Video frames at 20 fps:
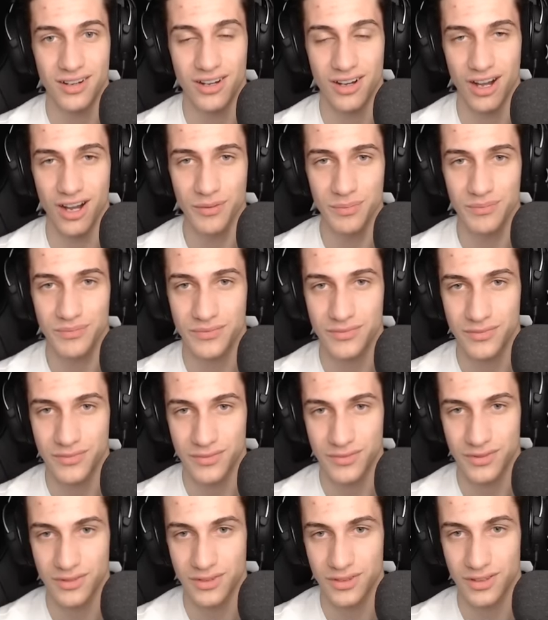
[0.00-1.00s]
Oh.
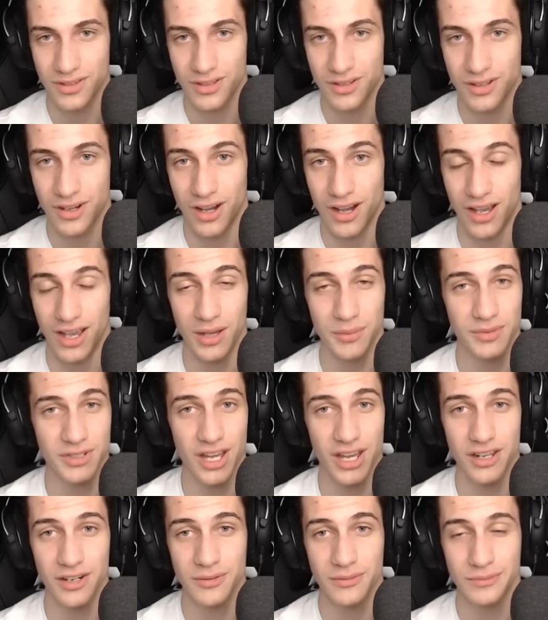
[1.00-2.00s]
I am
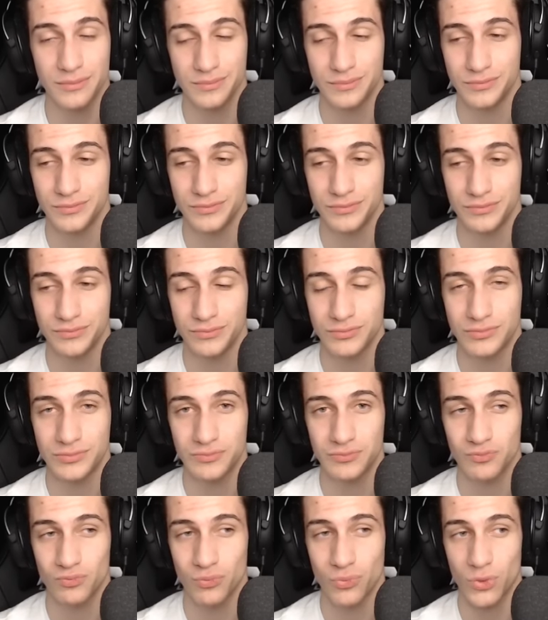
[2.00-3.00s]
dead.
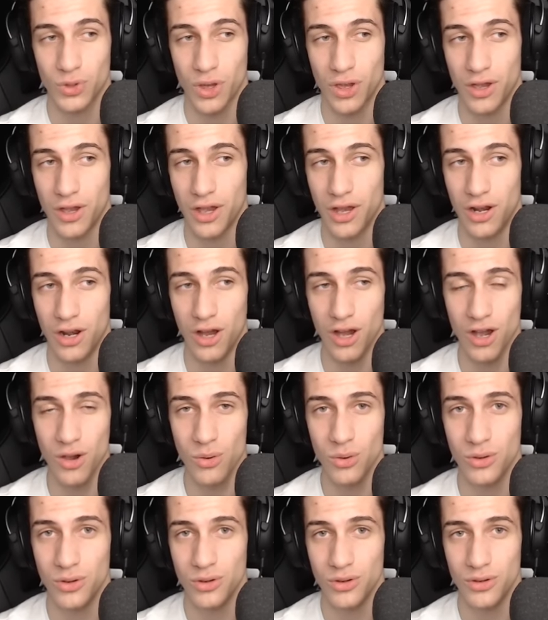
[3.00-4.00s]
Hello?
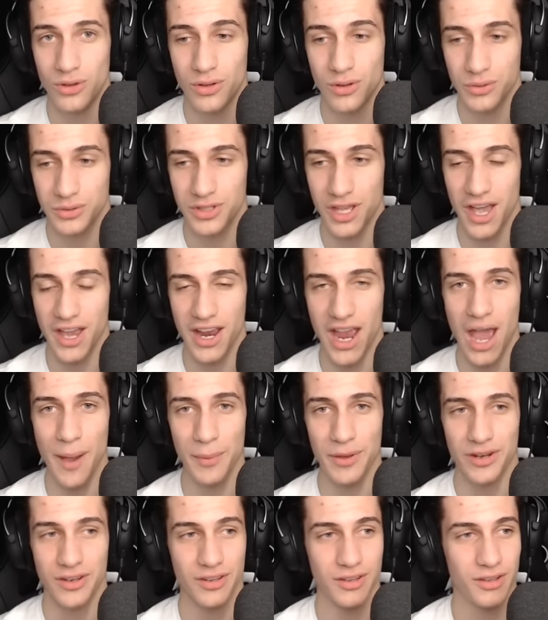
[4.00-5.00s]
What the heck
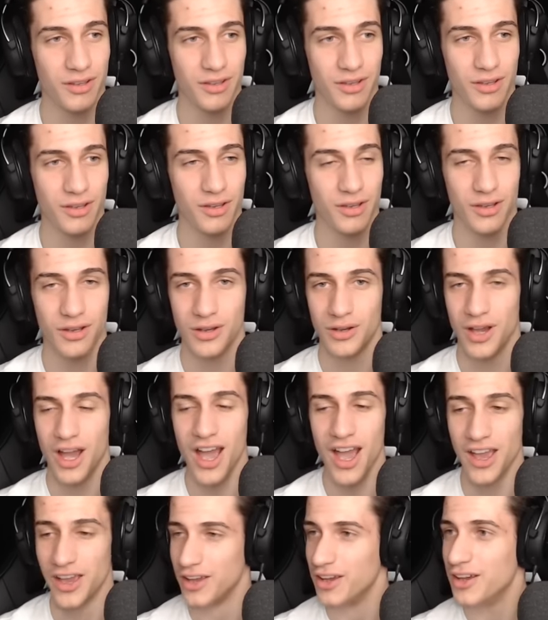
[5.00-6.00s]
happened?
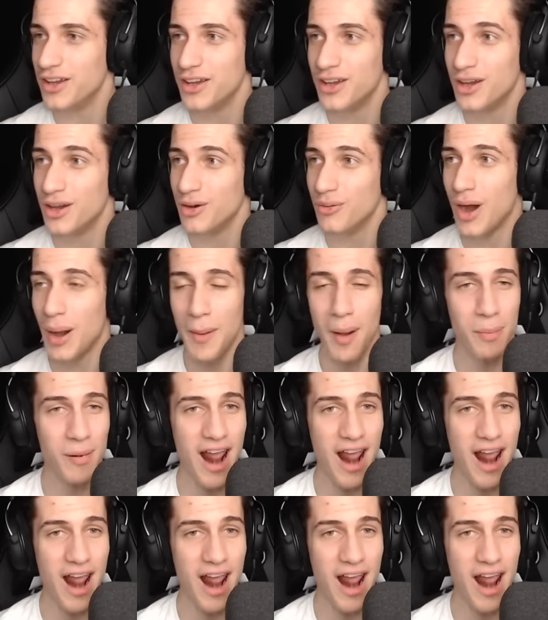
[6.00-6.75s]
Hey! Why am I